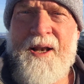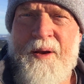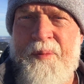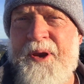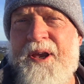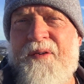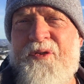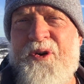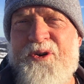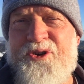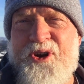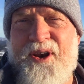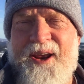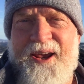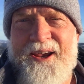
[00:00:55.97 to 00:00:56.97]
Let me give you
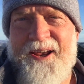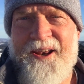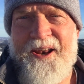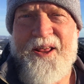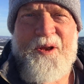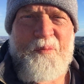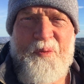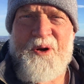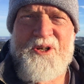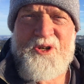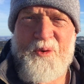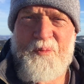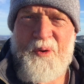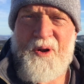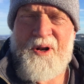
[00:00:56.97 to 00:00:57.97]
today another
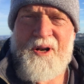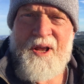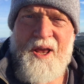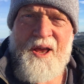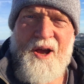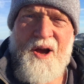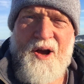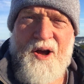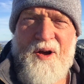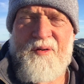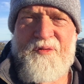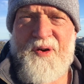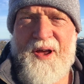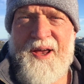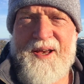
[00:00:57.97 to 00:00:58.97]
principle
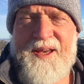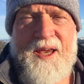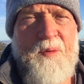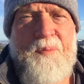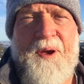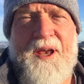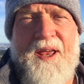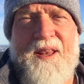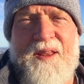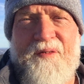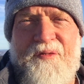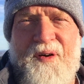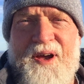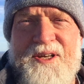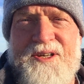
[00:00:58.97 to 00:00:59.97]
of uh, keeping in
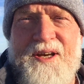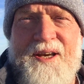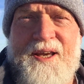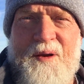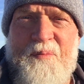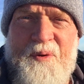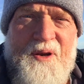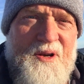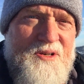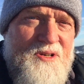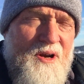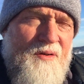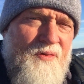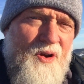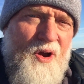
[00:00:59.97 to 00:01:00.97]
the fight and keeping
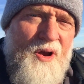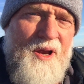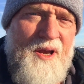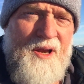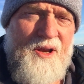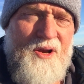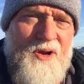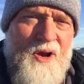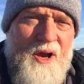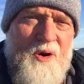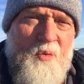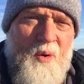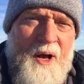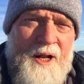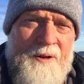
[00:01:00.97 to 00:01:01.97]
yourself going
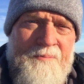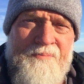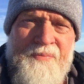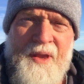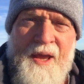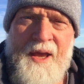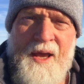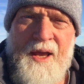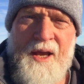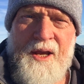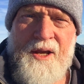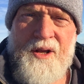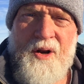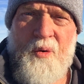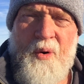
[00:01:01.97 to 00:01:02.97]
going well.
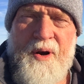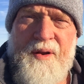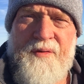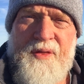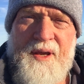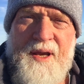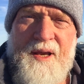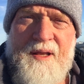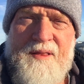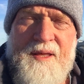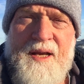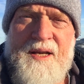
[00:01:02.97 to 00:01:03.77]
You know, one of the